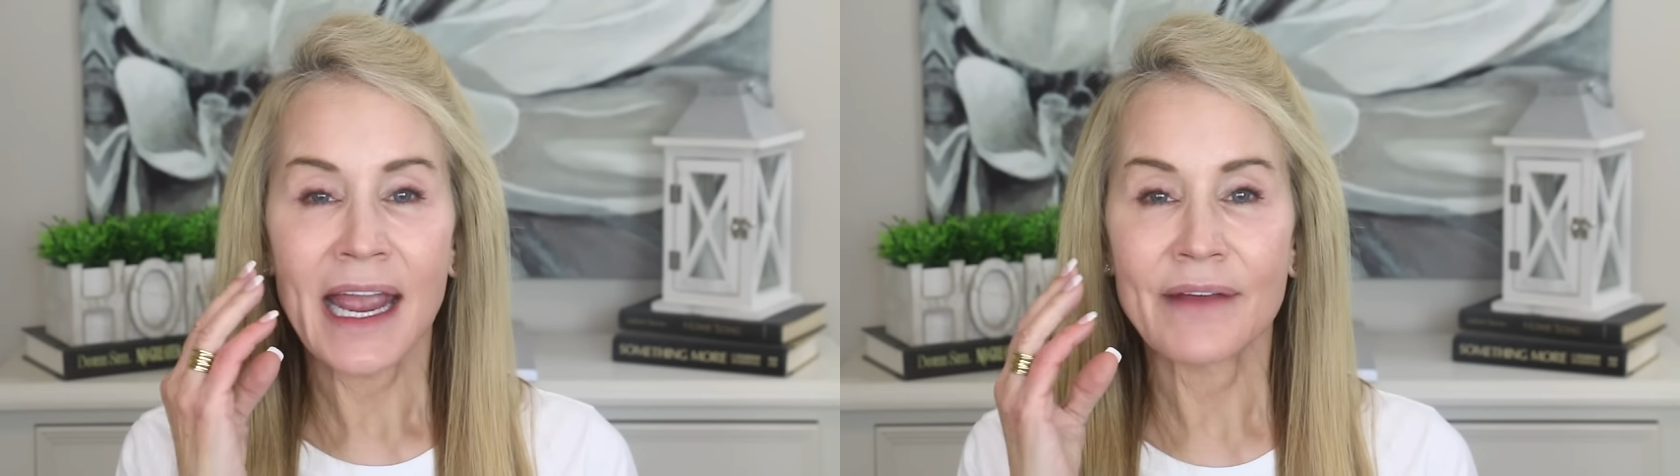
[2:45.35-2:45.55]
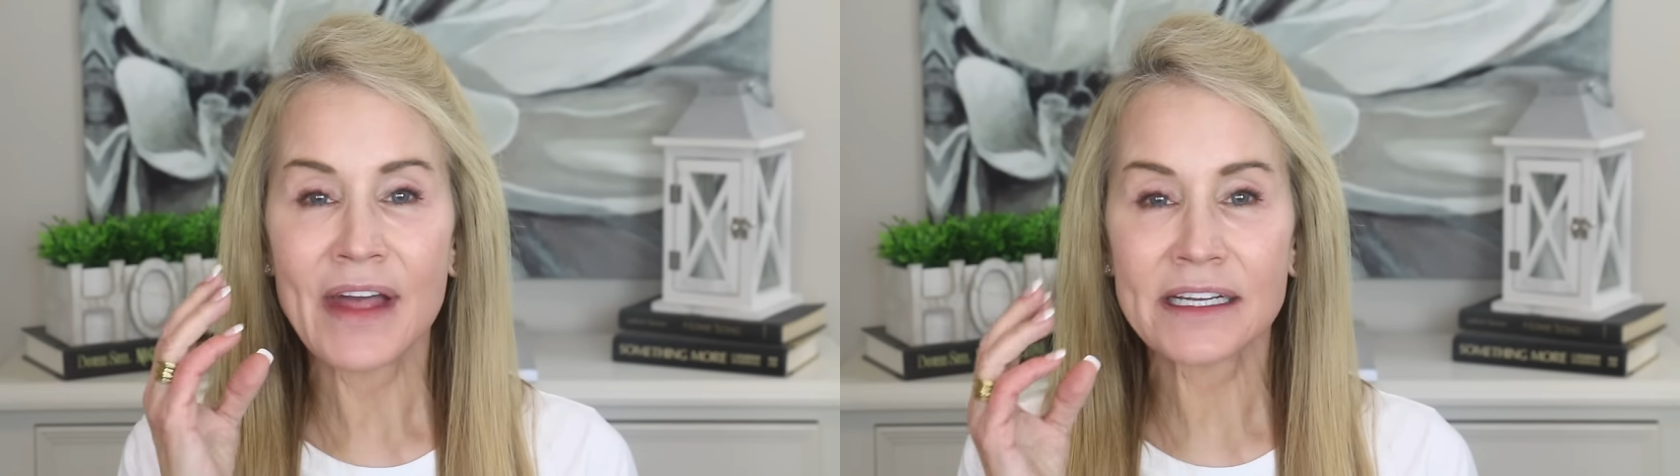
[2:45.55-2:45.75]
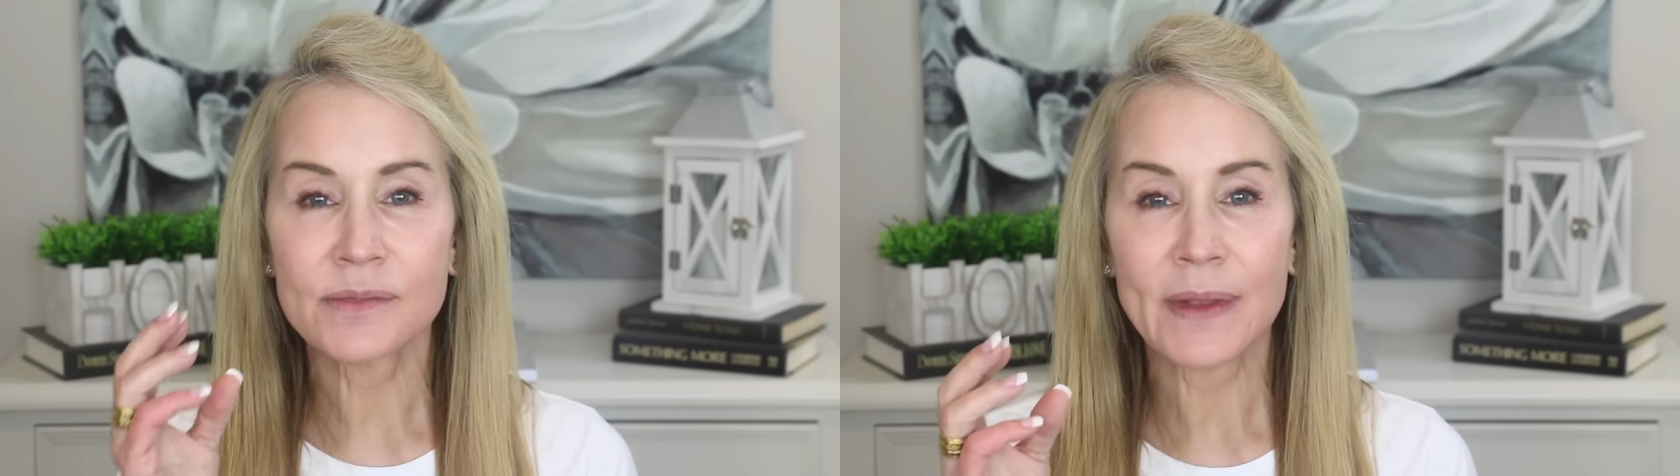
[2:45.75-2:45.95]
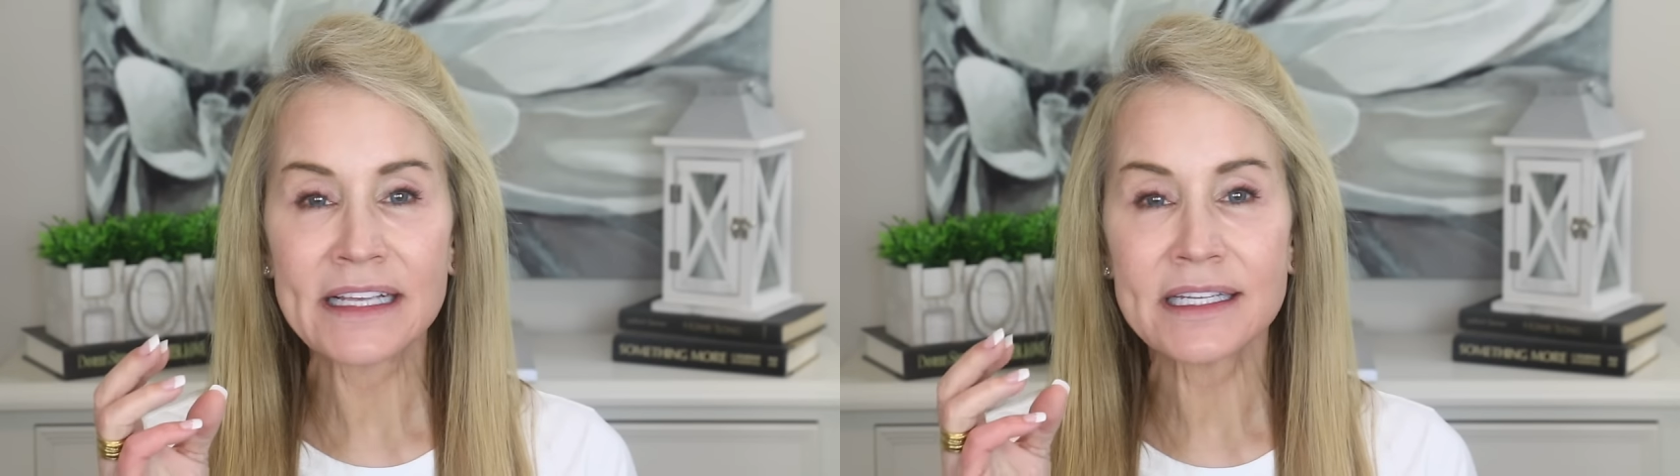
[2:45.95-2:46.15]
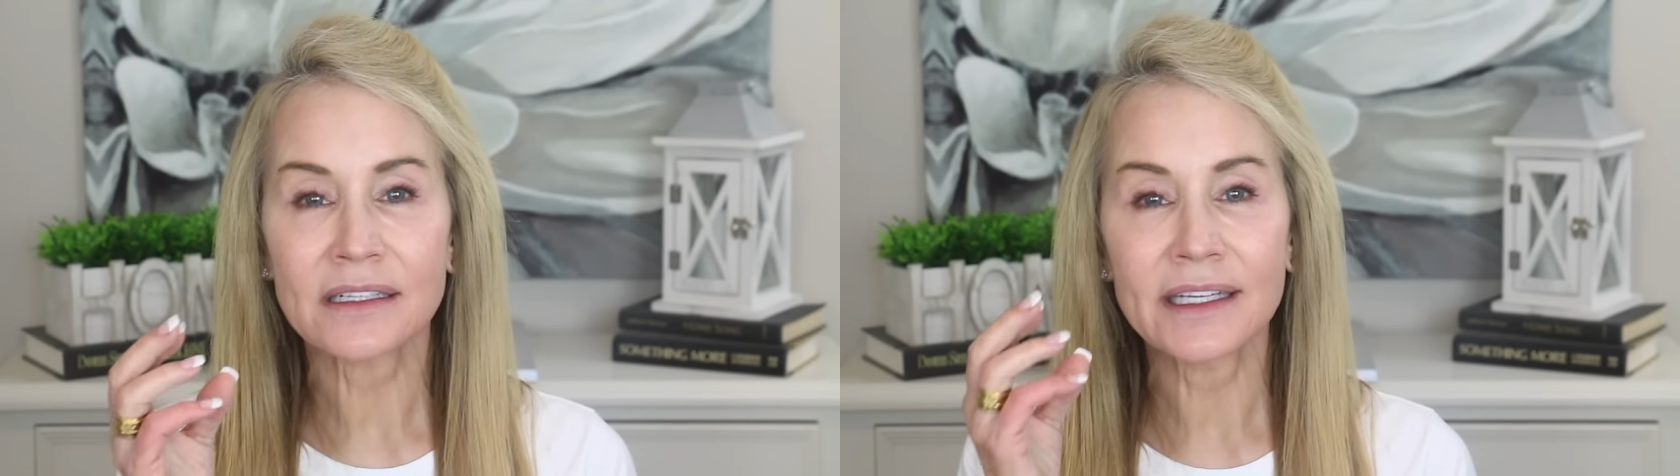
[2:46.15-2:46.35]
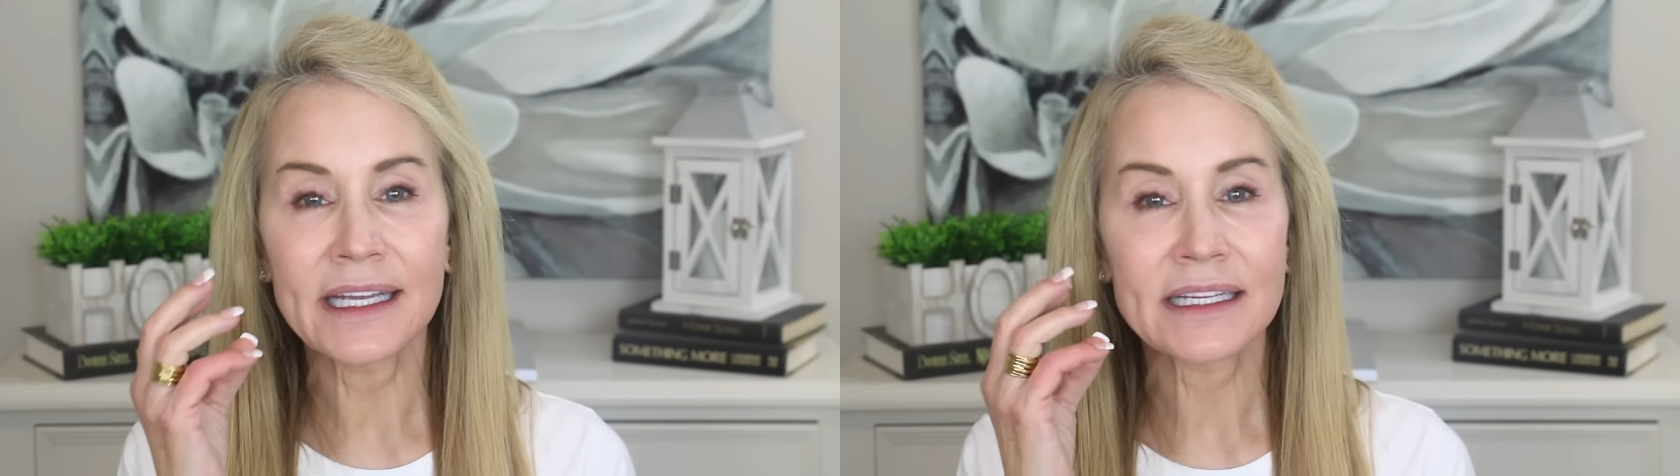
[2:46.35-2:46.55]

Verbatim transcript: and that is basically